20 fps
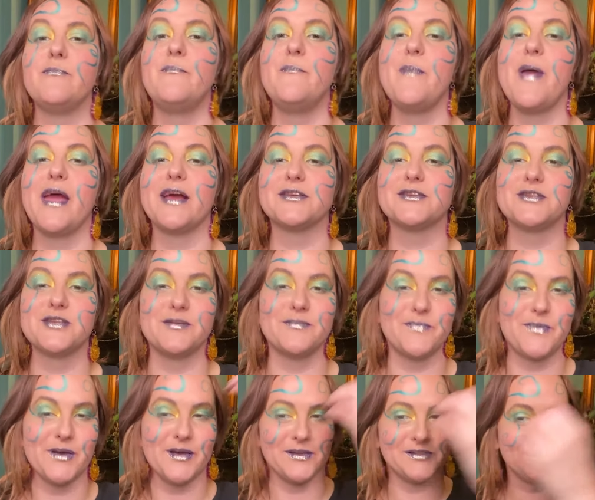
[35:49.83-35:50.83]

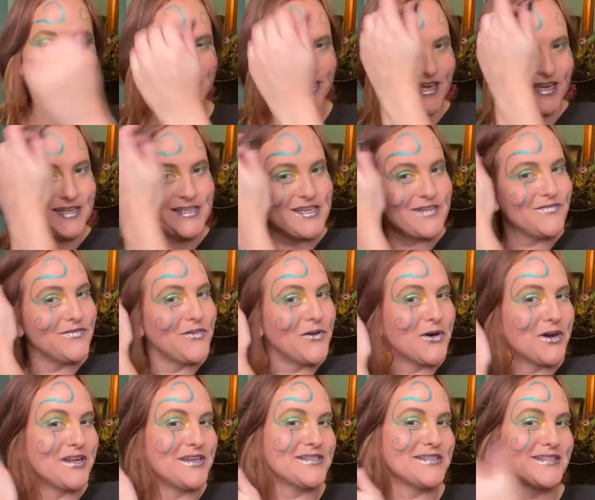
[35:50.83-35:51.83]
mansion built in
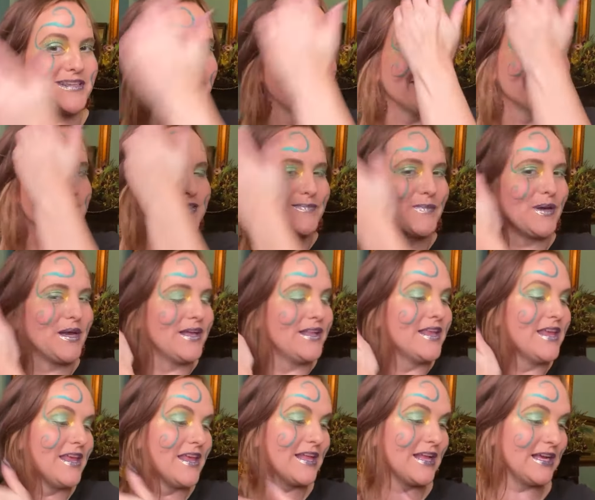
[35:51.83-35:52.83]
1846,
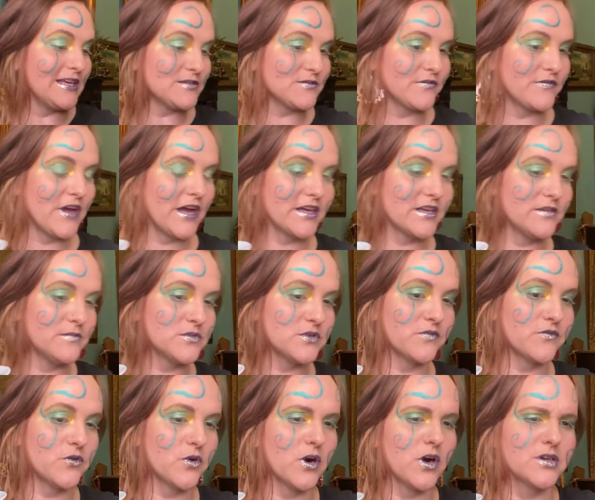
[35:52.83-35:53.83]
but that's what vacuums
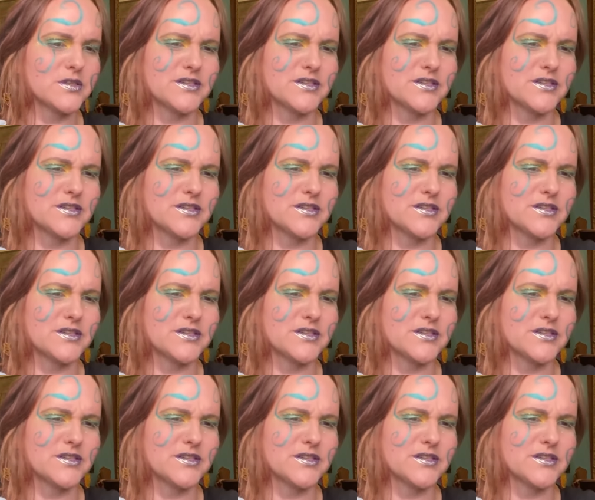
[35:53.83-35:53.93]
are for.